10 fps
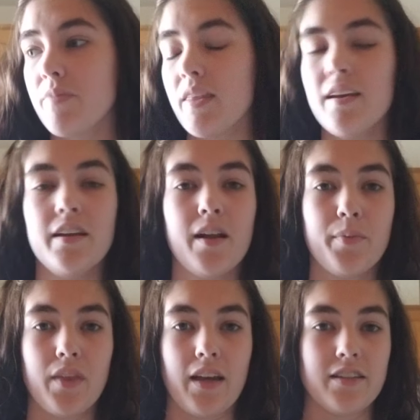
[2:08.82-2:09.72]
Ended up
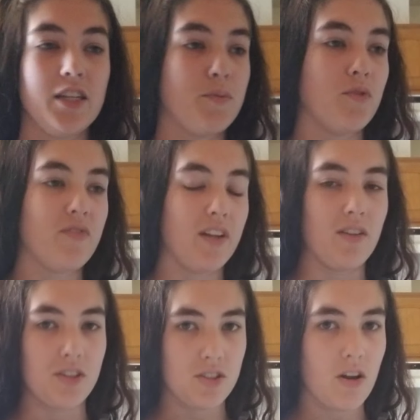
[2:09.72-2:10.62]
with like a teaspoon of vanilla
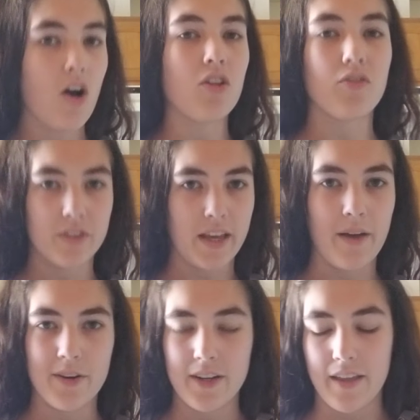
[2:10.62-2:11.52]
just all over the
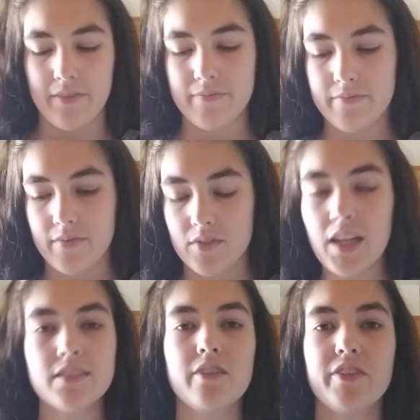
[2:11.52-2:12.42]
counter, and
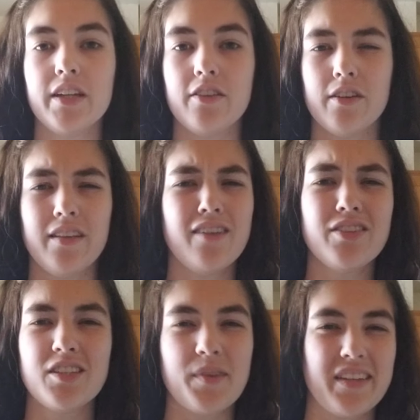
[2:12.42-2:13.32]
that's not fun either, and then
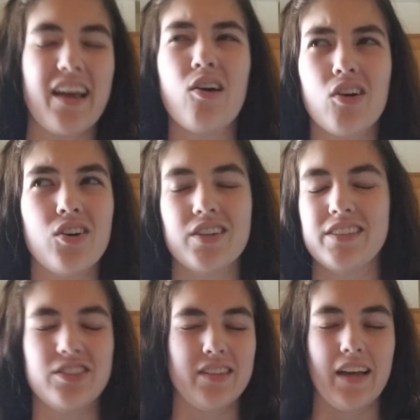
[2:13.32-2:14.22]
everything smells like alcohol and
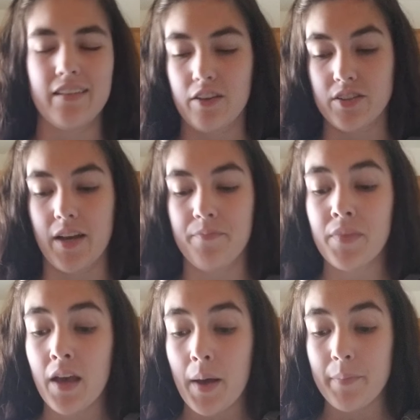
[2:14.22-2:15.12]
it's just not a good time.
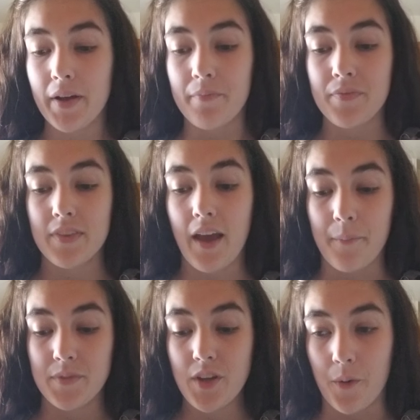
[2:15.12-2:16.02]
But yeah,
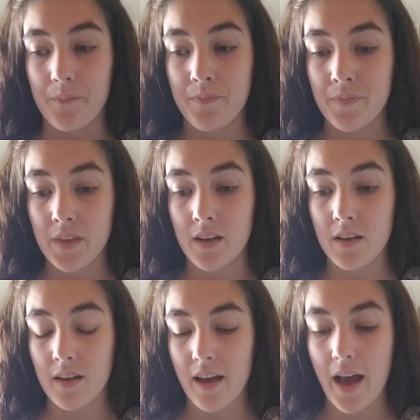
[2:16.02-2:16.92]
so
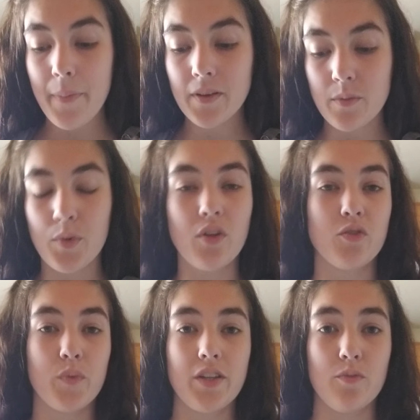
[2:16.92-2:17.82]
I picked a bowl
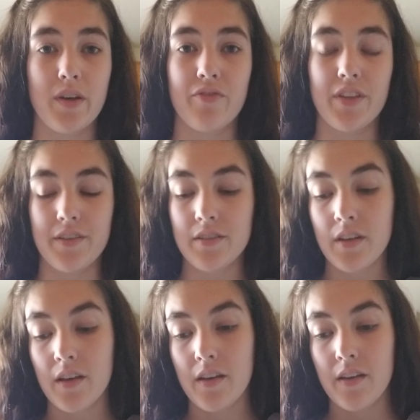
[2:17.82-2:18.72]
that's way too big for this,
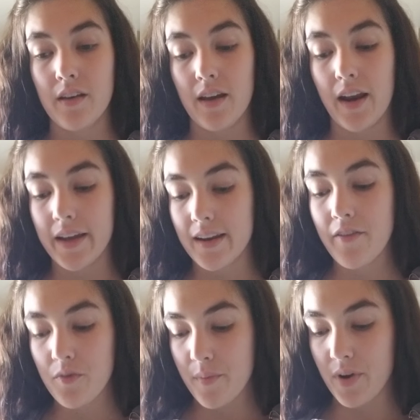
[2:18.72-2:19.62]
and I can
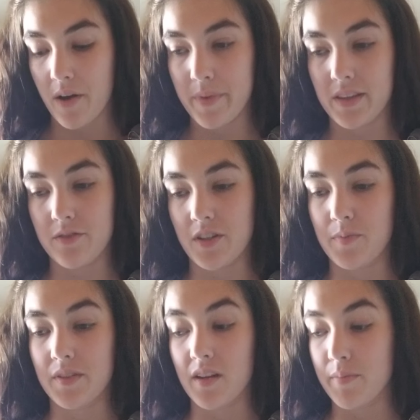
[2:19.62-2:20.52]
never remember how big this recipe
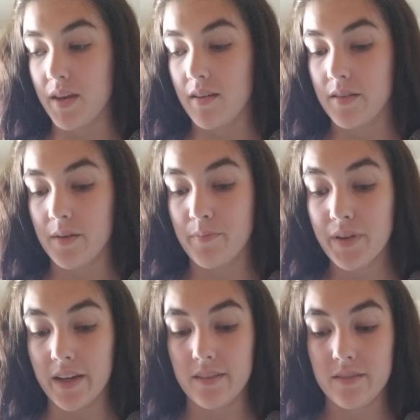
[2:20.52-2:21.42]
is going to be,
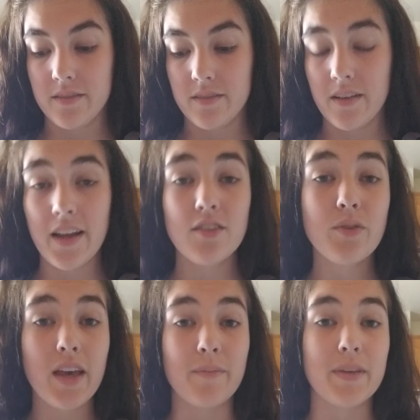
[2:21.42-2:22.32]
but it's
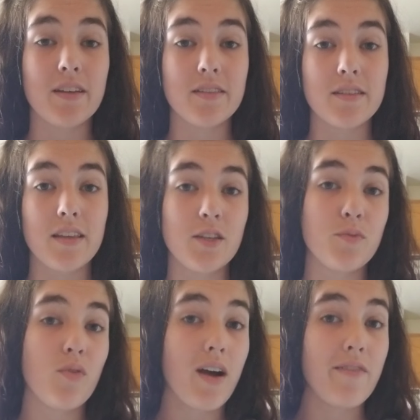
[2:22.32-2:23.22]
okay because at least
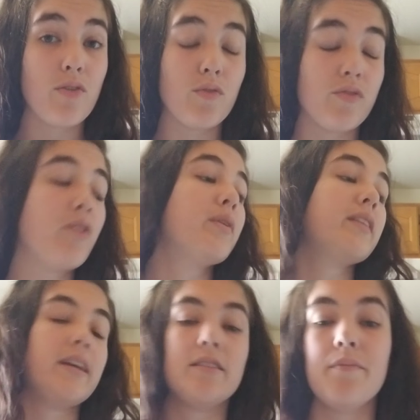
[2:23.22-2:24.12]
we won't have overflowing
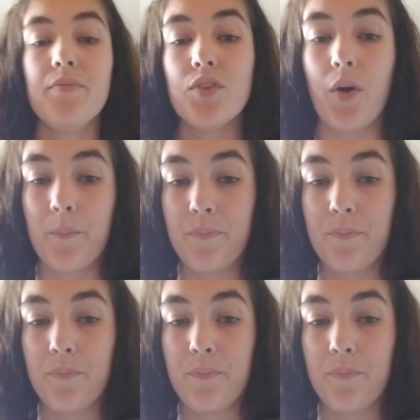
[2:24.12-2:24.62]
things. So